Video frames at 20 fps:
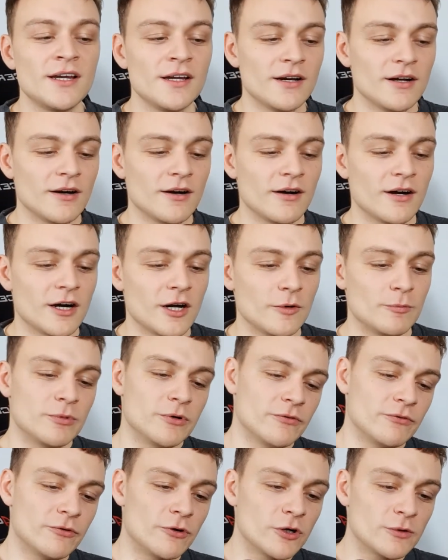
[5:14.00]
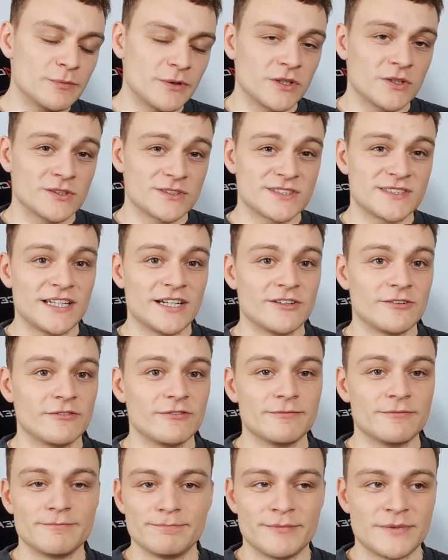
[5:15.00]
uh, are preferred because they are
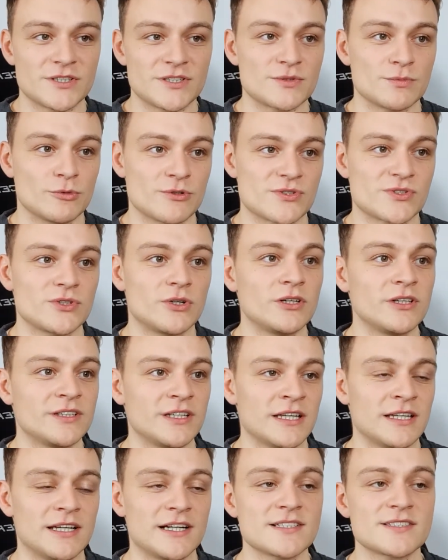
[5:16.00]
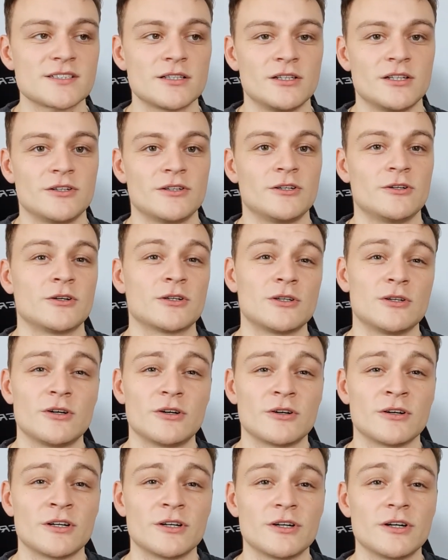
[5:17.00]
much more solid and last a lot
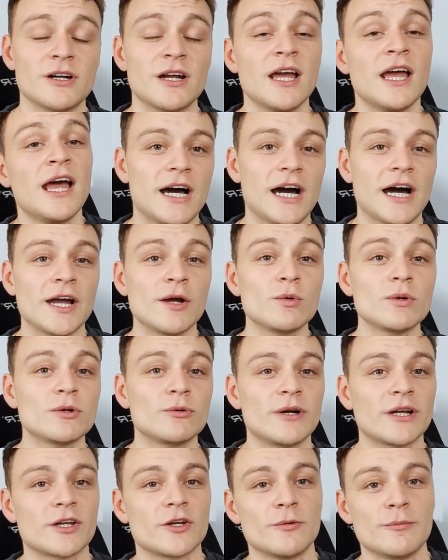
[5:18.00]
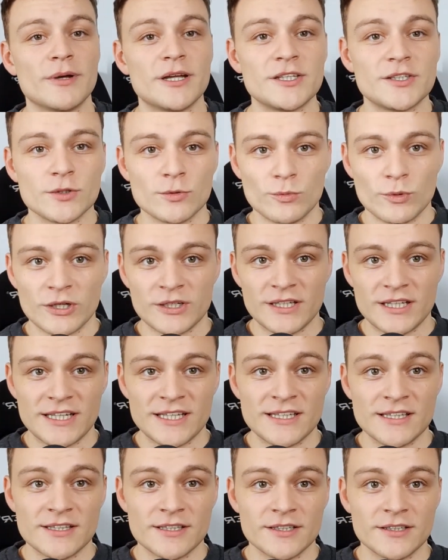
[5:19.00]
longer. I will recommend you one
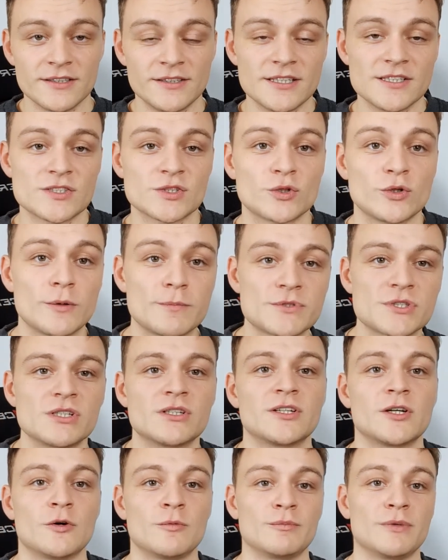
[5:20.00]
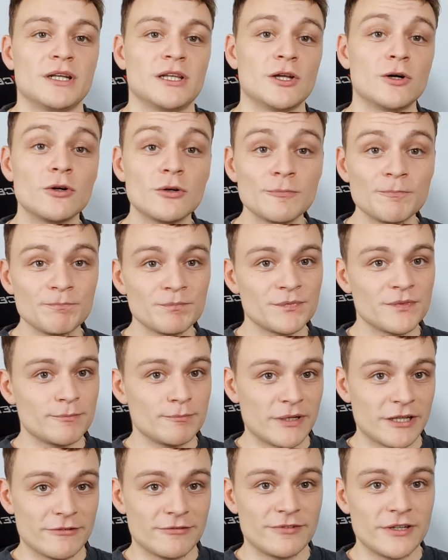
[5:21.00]
in the description down below.
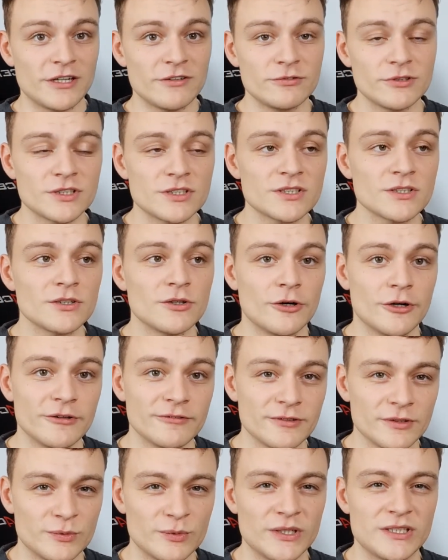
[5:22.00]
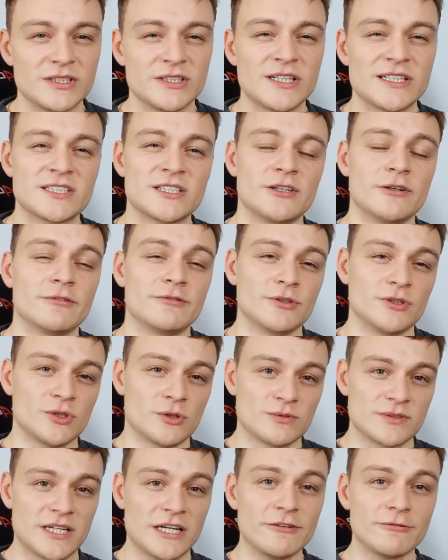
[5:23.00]
My favorite oil filled radiator if you
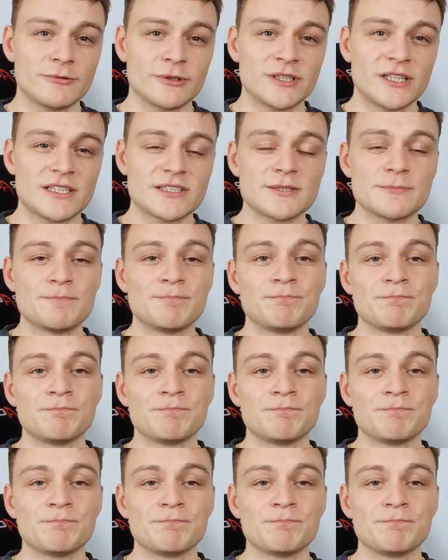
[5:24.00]
don't have one yet.